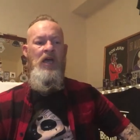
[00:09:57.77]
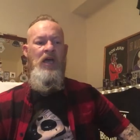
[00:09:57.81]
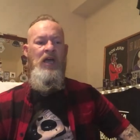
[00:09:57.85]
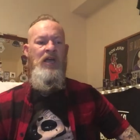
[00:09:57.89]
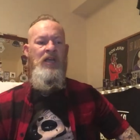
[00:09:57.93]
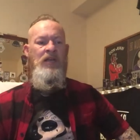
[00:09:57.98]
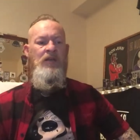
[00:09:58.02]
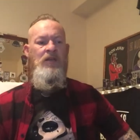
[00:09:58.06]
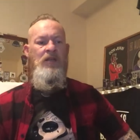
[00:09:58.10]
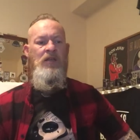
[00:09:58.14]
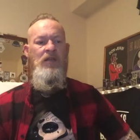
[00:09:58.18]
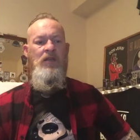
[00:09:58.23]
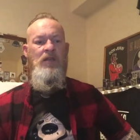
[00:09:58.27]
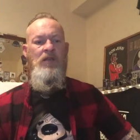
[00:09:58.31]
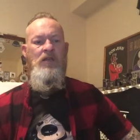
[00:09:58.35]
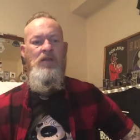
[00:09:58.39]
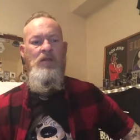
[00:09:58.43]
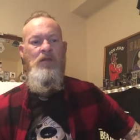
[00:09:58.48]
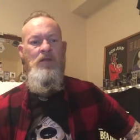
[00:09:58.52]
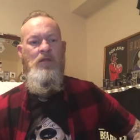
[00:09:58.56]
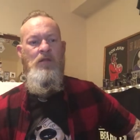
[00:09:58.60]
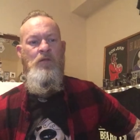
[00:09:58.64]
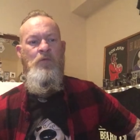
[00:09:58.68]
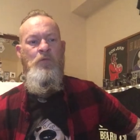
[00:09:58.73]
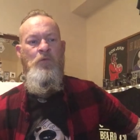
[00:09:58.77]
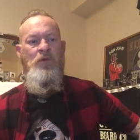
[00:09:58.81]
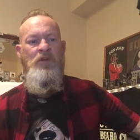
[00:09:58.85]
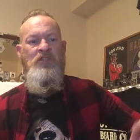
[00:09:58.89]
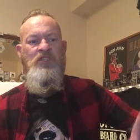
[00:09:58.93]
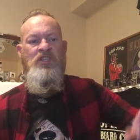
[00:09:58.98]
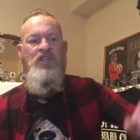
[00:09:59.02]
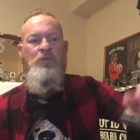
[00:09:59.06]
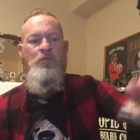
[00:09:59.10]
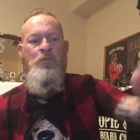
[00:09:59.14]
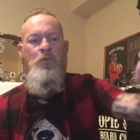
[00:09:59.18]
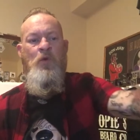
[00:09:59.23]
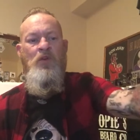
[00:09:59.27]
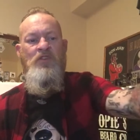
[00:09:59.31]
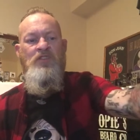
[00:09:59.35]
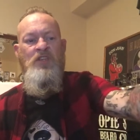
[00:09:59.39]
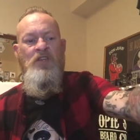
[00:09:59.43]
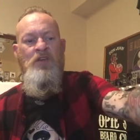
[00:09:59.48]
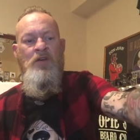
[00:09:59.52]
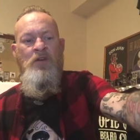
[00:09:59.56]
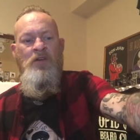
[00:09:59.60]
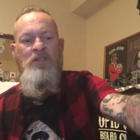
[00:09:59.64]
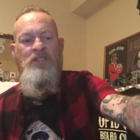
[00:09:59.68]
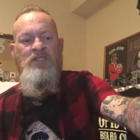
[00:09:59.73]
And which it was
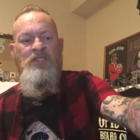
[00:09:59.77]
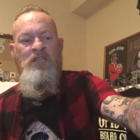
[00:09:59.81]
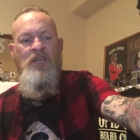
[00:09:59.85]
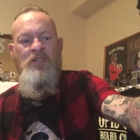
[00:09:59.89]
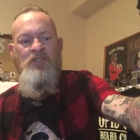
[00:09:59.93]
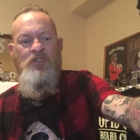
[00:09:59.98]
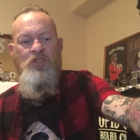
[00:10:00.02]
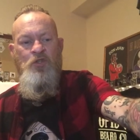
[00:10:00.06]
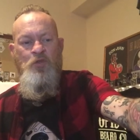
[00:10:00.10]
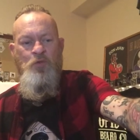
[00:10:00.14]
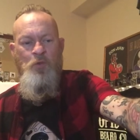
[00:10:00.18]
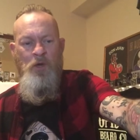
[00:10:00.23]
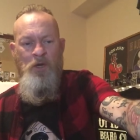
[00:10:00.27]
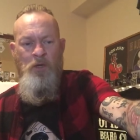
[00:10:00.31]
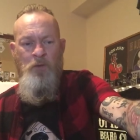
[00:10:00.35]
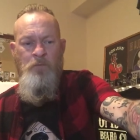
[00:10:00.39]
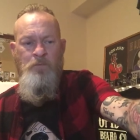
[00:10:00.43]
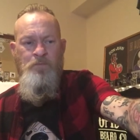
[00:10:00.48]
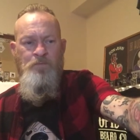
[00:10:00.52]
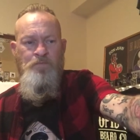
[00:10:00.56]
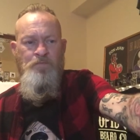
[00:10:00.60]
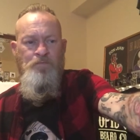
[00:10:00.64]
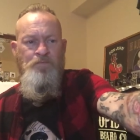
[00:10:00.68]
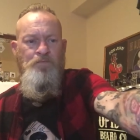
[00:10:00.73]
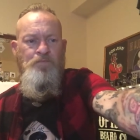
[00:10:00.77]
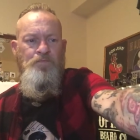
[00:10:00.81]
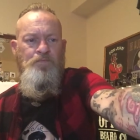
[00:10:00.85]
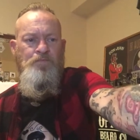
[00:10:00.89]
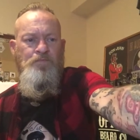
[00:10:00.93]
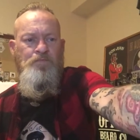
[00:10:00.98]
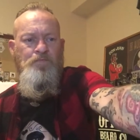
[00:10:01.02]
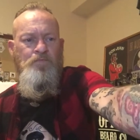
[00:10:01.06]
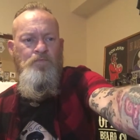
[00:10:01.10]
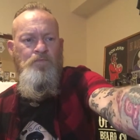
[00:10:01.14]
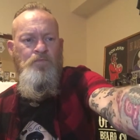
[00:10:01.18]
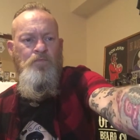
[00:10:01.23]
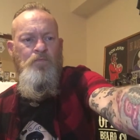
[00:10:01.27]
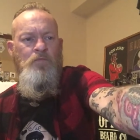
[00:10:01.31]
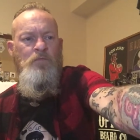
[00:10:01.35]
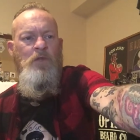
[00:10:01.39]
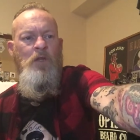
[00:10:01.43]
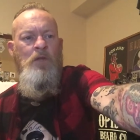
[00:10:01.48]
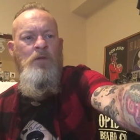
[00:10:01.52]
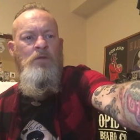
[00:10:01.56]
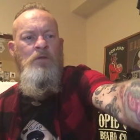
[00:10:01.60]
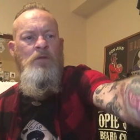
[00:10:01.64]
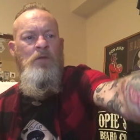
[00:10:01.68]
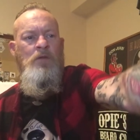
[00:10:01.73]
a nice touch as well.
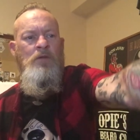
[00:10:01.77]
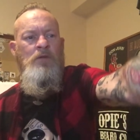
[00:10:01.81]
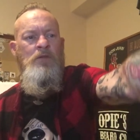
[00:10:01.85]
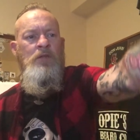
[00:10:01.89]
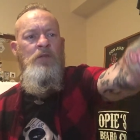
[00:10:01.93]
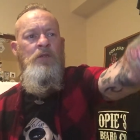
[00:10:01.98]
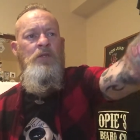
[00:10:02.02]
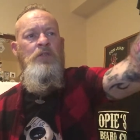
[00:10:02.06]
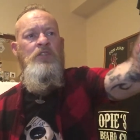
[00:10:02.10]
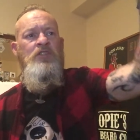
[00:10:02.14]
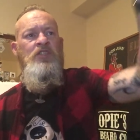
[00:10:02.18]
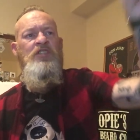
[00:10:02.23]
Dun, dun, dun.